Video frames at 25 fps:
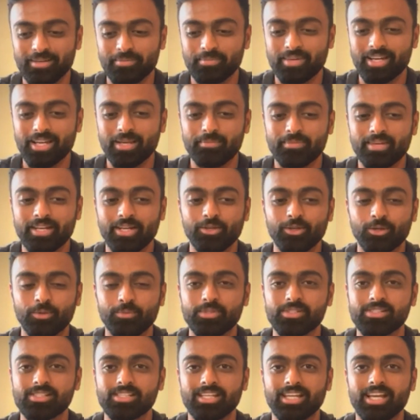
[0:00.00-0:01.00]
In my mind,
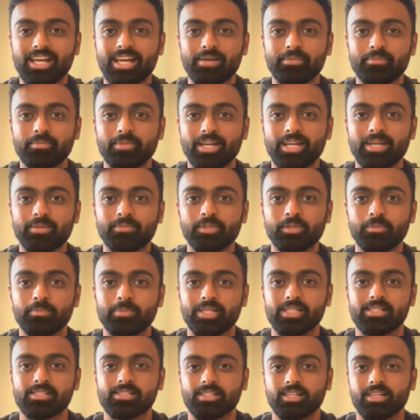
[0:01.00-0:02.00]
obviously, I am I am the
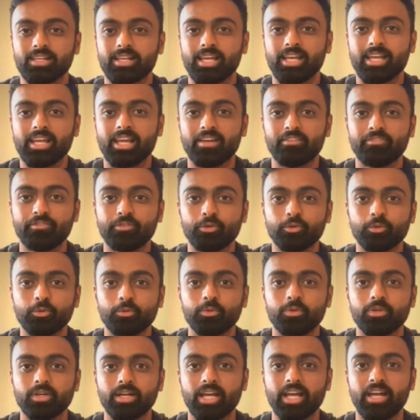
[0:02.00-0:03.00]
best, and I have to
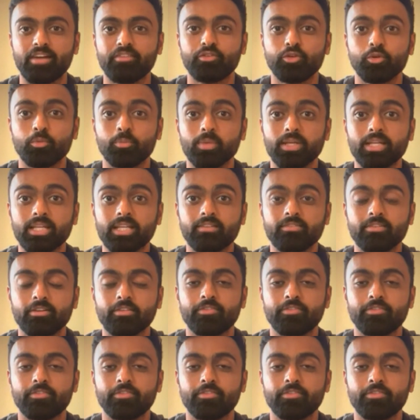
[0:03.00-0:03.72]
I have to believe.